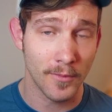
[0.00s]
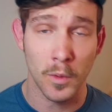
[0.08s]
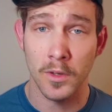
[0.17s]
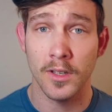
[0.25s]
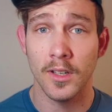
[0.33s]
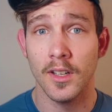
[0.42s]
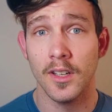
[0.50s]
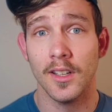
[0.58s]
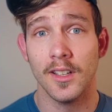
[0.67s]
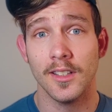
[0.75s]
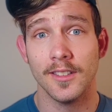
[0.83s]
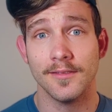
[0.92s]
Or,
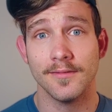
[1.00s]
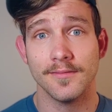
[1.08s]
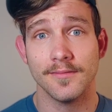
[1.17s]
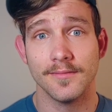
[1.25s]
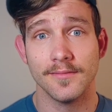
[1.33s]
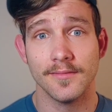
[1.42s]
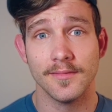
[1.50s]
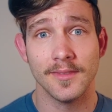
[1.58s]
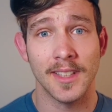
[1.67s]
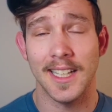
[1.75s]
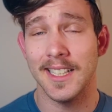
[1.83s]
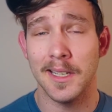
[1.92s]

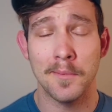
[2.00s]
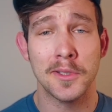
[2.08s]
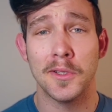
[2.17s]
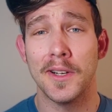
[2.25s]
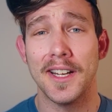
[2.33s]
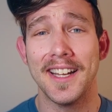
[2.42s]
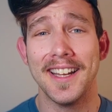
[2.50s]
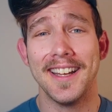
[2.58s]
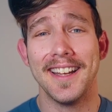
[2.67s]
hi, I'm sorry.